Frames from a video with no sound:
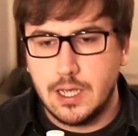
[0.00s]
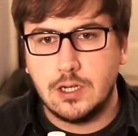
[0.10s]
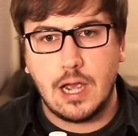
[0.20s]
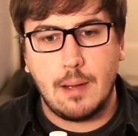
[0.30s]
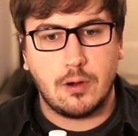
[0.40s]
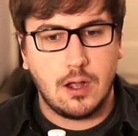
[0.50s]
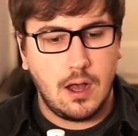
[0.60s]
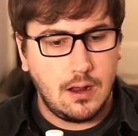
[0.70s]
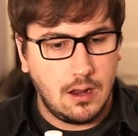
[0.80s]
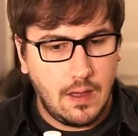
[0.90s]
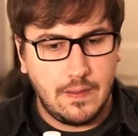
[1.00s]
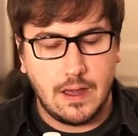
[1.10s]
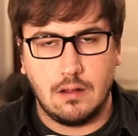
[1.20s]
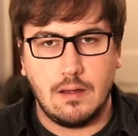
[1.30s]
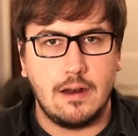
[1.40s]
peach, apricot, and
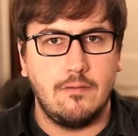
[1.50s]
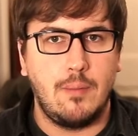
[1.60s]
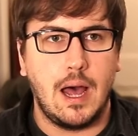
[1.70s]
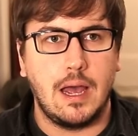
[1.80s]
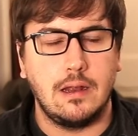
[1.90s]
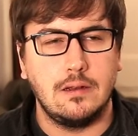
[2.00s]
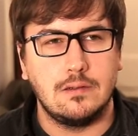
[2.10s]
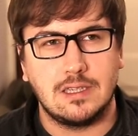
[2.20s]
then a lot of pine,